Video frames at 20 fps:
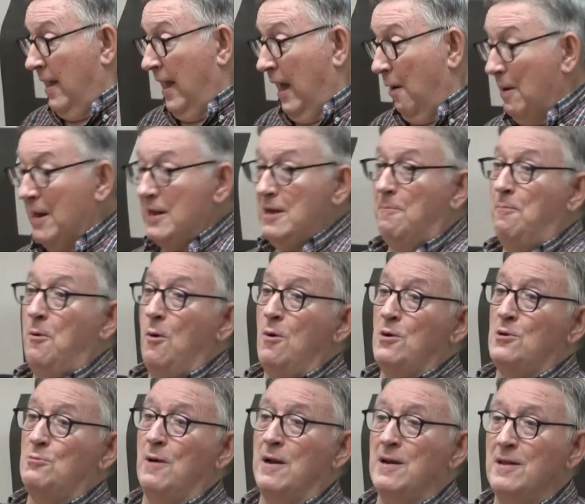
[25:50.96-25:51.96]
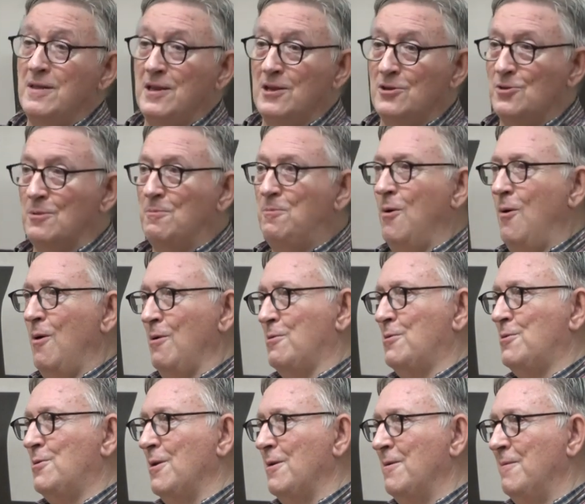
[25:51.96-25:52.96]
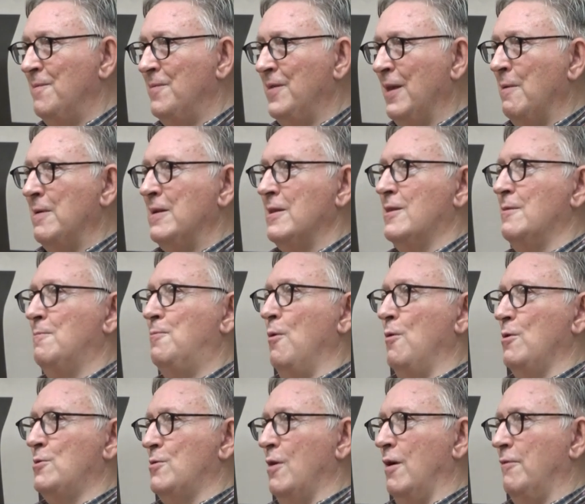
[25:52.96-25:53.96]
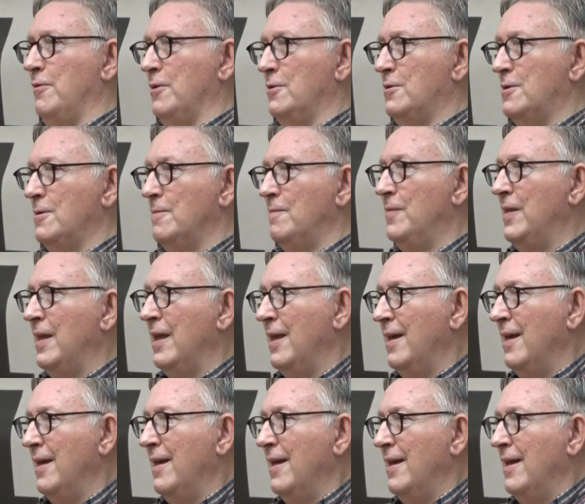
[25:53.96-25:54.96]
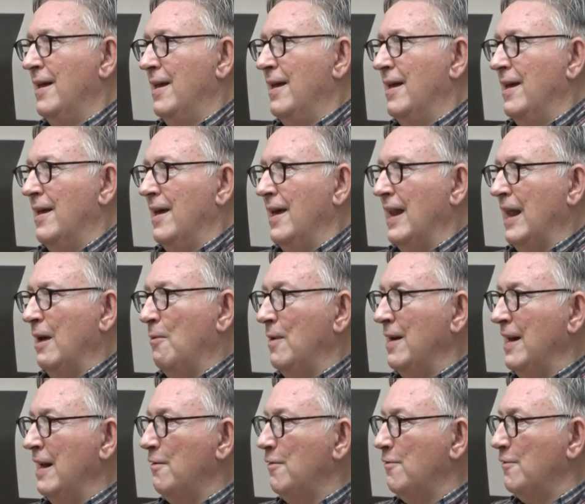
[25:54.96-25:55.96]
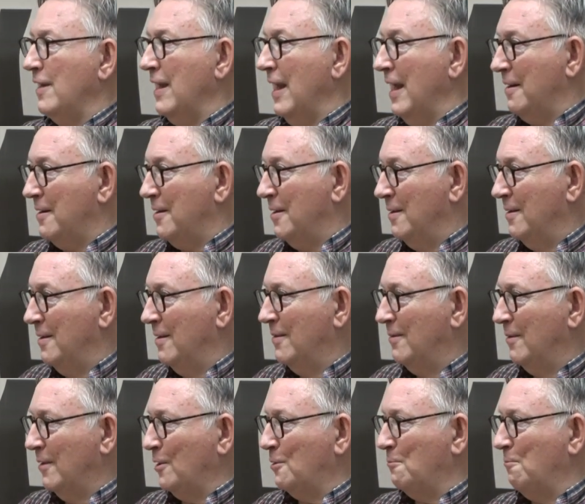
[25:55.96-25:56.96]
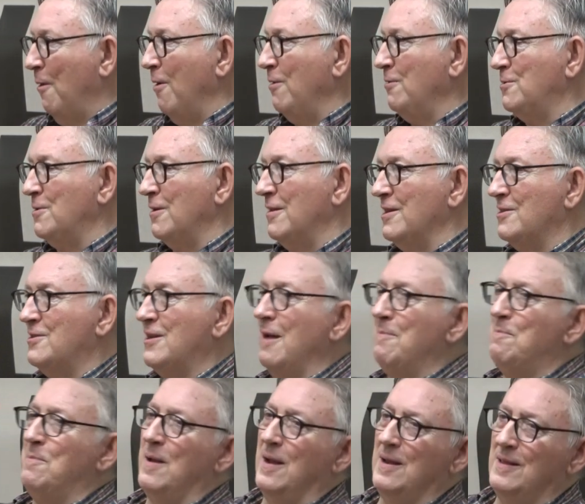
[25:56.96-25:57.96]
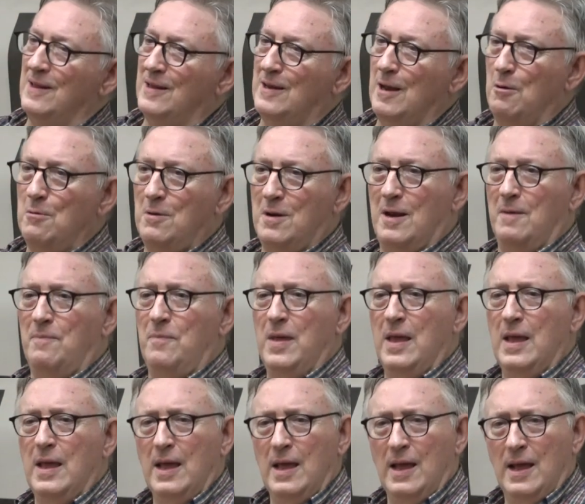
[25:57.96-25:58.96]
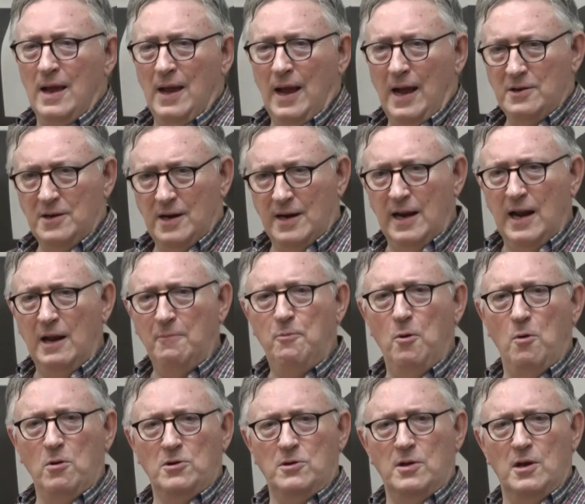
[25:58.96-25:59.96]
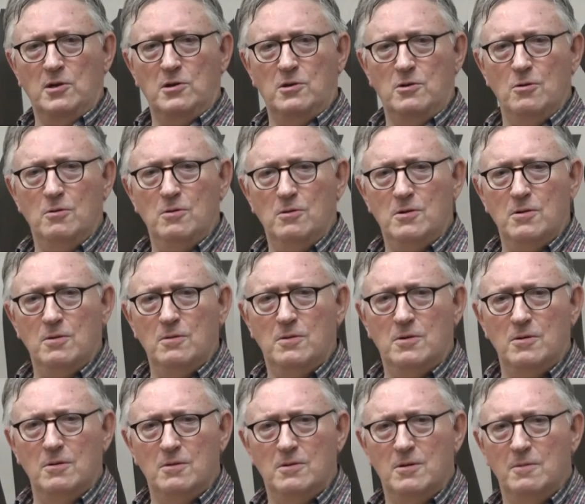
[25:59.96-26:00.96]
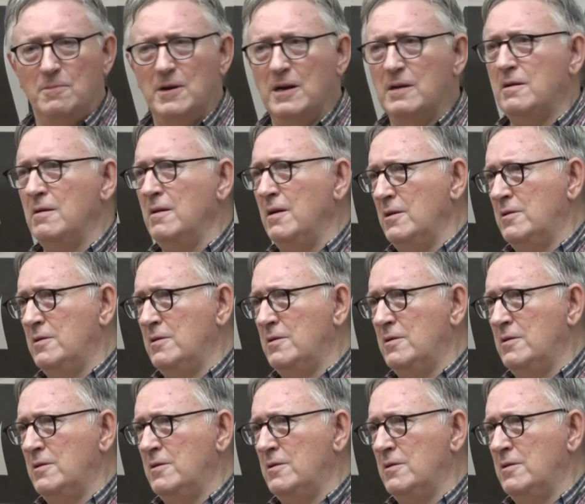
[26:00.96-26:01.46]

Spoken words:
I went to post one of these reports. I went to the post office, and I will never forget the response of the chap behind the counter. I said, "Can I post this to Britain?"